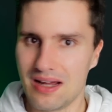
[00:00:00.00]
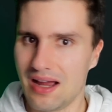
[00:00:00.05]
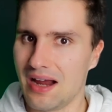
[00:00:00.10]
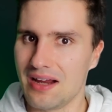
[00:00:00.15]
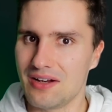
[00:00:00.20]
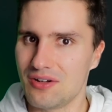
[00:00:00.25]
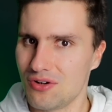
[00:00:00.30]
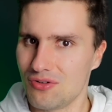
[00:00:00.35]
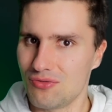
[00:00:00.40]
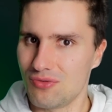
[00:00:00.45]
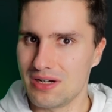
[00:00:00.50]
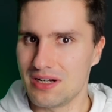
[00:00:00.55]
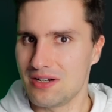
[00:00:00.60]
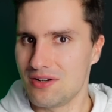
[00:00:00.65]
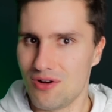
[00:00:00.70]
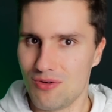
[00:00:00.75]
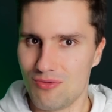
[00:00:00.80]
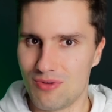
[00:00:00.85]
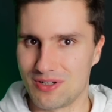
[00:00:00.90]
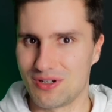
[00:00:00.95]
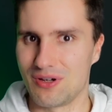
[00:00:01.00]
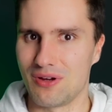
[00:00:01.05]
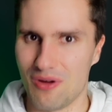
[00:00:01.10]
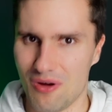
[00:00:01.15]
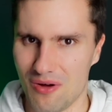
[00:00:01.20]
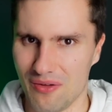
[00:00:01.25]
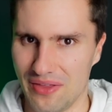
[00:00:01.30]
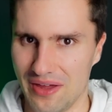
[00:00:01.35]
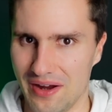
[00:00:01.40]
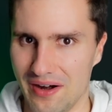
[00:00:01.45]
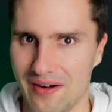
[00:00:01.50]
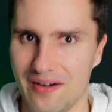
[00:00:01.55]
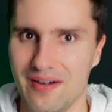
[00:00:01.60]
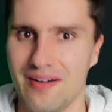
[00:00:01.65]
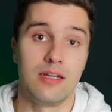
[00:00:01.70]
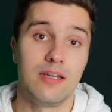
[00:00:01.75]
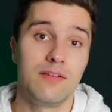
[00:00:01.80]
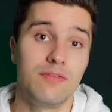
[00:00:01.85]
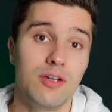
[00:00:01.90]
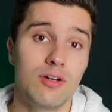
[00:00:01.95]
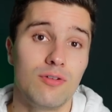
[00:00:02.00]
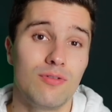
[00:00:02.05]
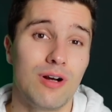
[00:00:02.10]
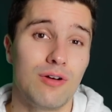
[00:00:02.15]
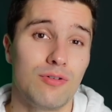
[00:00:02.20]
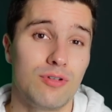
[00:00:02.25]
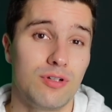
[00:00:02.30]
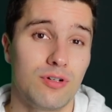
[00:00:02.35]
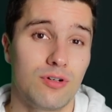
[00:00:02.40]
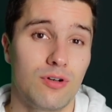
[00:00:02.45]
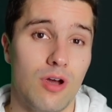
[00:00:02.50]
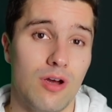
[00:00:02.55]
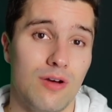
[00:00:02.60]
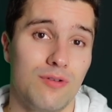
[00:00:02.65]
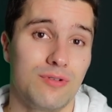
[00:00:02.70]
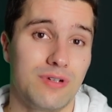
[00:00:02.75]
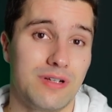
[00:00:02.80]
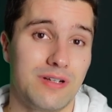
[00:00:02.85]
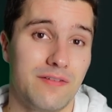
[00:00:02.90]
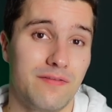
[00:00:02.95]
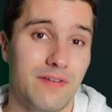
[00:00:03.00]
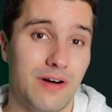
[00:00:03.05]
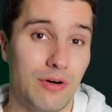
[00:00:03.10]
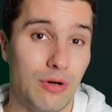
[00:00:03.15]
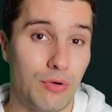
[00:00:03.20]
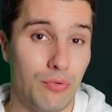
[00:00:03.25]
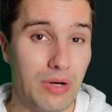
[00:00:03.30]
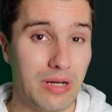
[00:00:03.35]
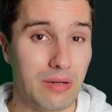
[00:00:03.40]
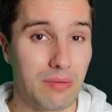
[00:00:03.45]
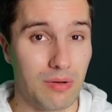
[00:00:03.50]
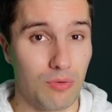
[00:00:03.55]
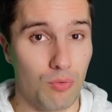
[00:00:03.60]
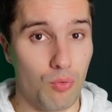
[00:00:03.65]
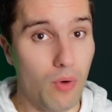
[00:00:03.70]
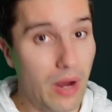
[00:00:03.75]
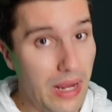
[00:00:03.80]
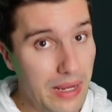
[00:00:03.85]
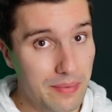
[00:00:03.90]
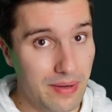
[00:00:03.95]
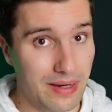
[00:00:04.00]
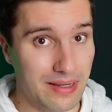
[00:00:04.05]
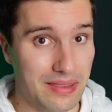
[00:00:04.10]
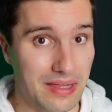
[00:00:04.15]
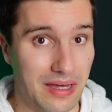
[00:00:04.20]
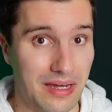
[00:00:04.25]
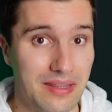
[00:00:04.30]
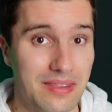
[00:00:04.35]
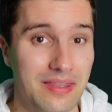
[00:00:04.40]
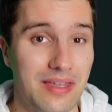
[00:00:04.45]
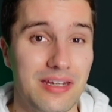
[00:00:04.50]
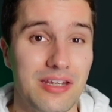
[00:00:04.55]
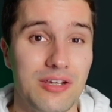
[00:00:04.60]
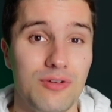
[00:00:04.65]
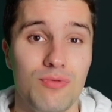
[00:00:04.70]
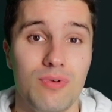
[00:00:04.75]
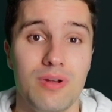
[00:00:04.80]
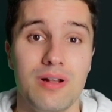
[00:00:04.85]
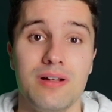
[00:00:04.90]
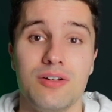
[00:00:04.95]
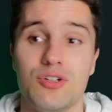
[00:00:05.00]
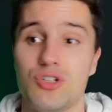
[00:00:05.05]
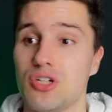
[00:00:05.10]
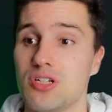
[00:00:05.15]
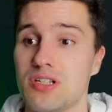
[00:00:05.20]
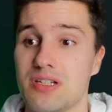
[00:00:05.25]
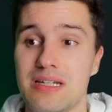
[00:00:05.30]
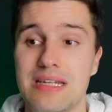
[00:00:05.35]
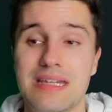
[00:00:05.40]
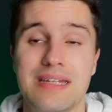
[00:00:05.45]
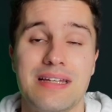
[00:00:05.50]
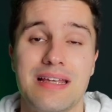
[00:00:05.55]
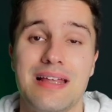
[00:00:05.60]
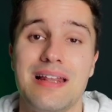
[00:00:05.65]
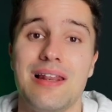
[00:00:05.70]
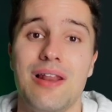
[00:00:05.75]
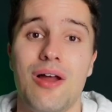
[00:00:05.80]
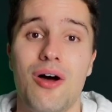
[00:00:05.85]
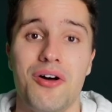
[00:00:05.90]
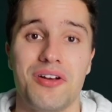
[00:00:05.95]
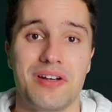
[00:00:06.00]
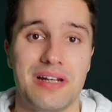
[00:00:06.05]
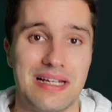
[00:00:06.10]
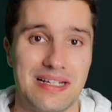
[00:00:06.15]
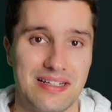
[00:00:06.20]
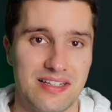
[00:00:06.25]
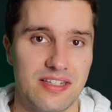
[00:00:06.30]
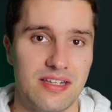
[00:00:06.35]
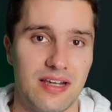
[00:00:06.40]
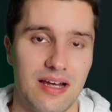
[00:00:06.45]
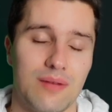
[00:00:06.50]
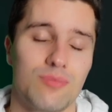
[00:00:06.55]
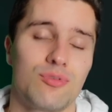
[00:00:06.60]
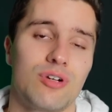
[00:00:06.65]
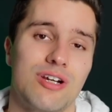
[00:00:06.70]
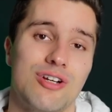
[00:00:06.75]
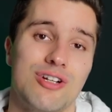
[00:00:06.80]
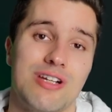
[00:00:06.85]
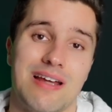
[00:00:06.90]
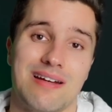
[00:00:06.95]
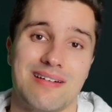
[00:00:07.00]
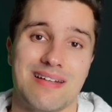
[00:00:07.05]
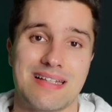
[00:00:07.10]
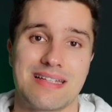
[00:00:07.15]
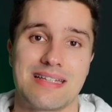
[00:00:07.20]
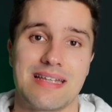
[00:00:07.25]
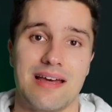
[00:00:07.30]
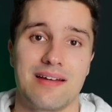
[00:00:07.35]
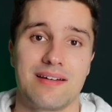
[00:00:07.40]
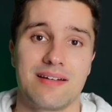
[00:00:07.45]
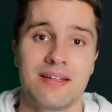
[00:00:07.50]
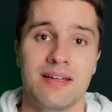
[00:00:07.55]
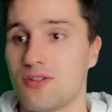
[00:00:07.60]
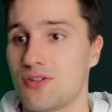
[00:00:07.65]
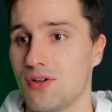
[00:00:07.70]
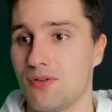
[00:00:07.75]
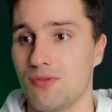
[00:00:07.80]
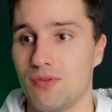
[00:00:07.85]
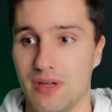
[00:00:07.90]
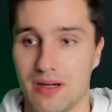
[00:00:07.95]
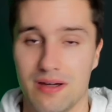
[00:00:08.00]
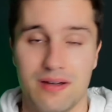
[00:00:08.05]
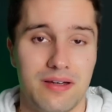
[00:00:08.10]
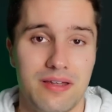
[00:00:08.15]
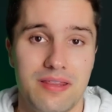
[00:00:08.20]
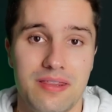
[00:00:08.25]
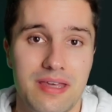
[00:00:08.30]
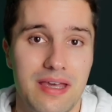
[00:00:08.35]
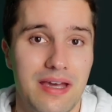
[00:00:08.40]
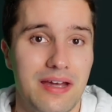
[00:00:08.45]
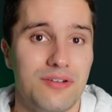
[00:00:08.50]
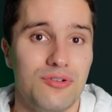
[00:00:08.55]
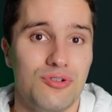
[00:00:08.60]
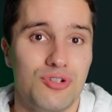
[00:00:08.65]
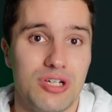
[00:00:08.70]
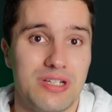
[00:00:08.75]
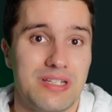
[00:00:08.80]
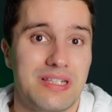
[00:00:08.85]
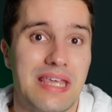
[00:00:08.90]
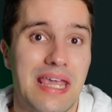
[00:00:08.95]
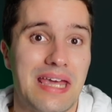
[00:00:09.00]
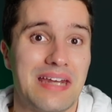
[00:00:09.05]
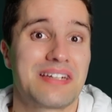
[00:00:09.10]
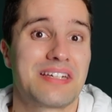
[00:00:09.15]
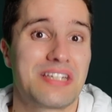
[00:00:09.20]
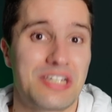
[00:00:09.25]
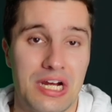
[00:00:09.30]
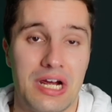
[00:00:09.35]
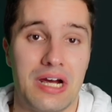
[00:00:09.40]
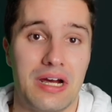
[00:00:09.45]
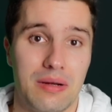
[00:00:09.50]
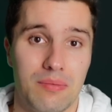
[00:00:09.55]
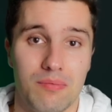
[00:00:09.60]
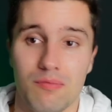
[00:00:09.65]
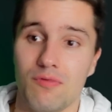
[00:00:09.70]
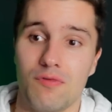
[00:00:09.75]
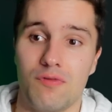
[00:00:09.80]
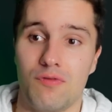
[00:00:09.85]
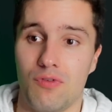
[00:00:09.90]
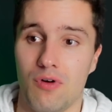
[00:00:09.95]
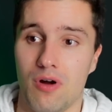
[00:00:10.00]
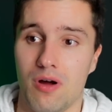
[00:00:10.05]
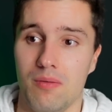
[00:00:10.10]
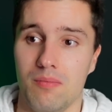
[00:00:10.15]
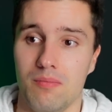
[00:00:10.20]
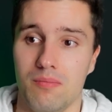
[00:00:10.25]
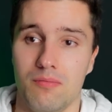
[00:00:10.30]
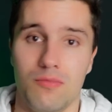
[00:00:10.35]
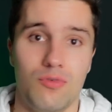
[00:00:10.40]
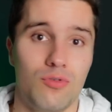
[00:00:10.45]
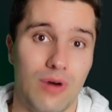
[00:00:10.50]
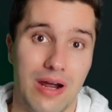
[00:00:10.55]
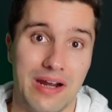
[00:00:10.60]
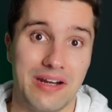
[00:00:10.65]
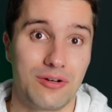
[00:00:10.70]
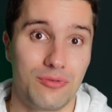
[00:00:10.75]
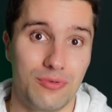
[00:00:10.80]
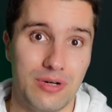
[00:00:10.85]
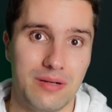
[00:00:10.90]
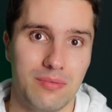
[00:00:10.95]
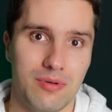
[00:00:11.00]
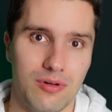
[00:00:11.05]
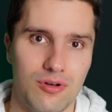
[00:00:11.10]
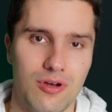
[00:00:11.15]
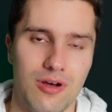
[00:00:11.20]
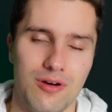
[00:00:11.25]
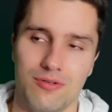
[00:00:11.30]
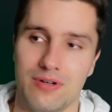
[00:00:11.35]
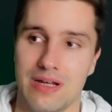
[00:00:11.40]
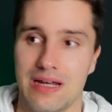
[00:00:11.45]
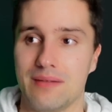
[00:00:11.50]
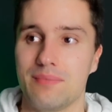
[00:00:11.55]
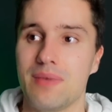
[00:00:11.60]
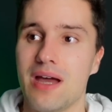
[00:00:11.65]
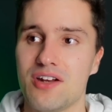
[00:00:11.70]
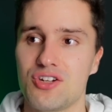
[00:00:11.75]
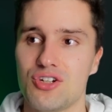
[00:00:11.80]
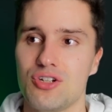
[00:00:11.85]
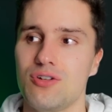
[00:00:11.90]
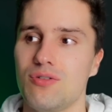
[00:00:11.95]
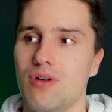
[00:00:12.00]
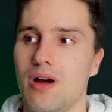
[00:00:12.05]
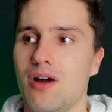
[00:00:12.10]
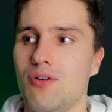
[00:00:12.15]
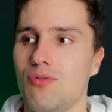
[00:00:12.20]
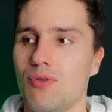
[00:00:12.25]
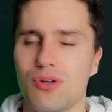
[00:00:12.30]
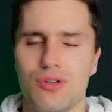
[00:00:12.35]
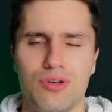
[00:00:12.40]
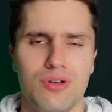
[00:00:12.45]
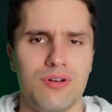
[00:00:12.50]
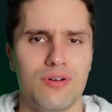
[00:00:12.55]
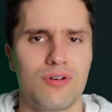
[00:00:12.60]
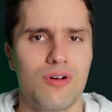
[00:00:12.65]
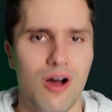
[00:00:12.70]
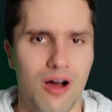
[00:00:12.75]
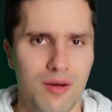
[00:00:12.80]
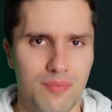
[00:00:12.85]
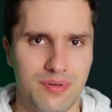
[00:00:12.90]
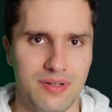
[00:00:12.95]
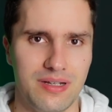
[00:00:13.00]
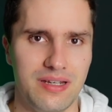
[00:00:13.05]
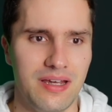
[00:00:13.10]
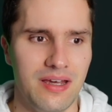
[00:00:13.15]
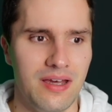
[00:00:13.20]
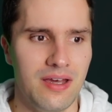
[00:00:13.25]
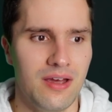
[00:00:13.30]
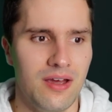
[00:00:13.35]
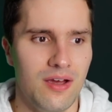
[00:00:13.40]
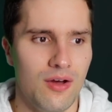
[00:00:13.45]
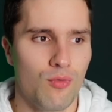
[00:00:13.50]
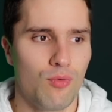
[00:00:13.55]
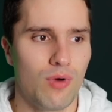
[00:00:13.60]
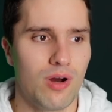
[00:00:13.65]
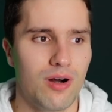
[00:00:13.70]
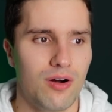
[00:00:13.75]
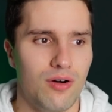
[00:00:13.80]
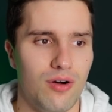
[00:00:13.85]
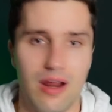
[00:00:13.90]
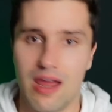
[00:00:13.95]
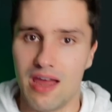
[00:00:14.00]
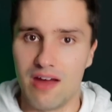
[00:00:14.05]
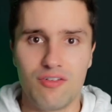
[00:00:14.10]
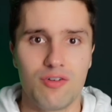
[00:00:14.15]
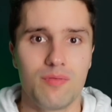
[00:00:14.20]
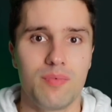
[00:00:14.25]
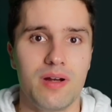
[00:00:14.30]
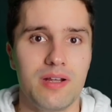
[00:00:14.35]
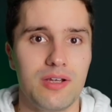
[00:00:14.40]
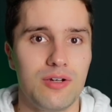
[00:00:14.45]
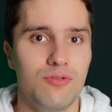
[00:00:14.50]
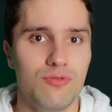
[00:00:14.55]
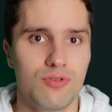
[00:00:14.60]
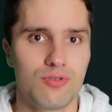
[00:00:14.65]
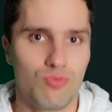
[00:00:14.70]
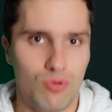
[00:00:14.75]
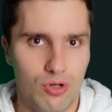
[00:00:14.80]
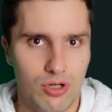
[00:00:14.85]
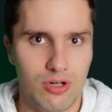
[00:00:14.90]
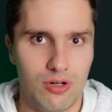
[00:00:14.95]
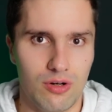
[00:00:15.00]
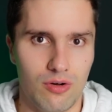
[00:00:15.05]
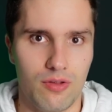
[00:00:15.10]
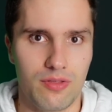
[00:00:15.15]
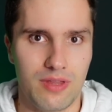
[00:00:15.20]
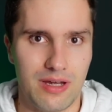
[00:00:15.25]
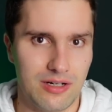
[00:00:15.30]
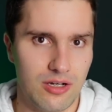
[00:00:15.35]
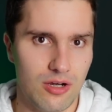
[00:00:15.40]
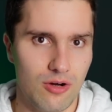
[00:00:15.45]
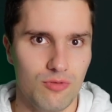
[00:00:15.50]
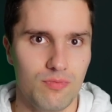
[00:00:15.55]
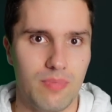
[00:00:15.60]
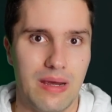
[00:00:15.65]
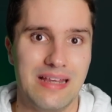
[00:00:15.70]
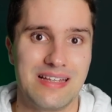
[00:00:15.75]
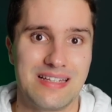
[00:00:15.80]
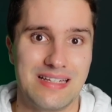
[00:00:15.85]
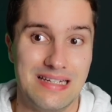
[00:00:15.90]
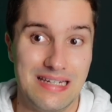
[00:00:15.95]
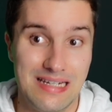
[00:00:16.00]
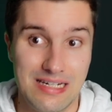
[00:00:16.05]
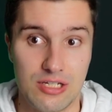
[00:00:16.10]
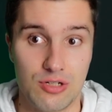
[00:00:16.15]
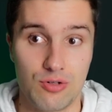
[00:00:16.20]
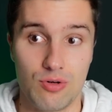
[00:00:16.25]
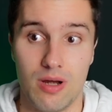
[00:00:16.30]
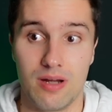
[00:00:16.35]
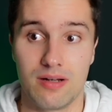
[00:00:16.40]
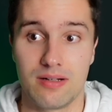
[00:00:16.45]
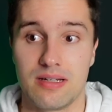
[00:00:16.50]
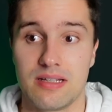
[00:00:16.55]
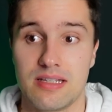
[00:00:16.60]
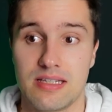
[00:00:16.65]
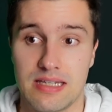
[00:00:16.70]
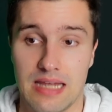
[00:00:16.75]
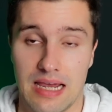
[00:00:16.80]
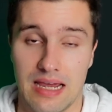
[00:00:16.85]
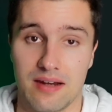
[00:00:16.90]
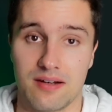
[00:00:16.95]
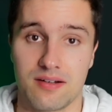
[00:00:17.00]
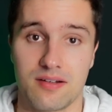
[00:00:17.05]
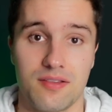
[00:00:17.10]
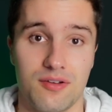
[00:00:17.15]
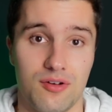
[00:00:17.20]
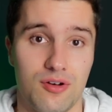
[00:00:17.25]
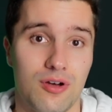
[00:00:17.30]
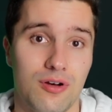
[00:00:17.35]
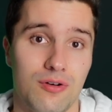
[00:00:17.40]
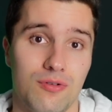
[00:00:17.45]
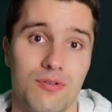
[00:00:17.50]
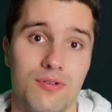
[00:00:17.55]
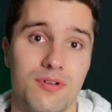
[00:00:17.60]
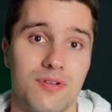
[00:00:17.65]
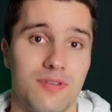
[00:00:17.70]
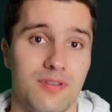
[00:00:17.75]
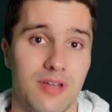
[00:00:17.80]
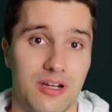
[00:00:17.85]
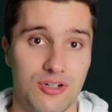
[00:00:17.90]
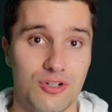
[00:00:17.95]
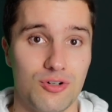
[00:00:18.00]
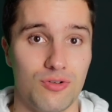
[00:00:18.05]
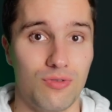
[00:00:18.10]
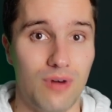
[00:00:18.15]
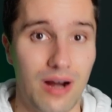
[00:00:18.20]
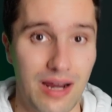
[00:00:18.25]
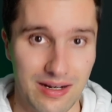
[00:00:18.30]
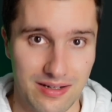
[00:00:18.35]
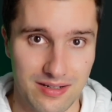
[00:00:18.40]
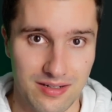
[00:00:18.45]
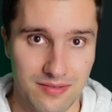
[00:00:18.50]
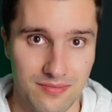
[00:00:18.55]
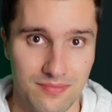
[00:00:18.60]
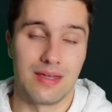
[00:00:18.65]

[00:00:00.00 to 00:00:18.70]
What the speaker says: I don't really know what's going on there. And if you wrote your code in a very readable way back then you will just need a lot less time to actually understand it. So yeah, in the end, you just get time from writing readable code. And imagine you are working in a company where everybody who is working on that code base needs to understand the code that you write.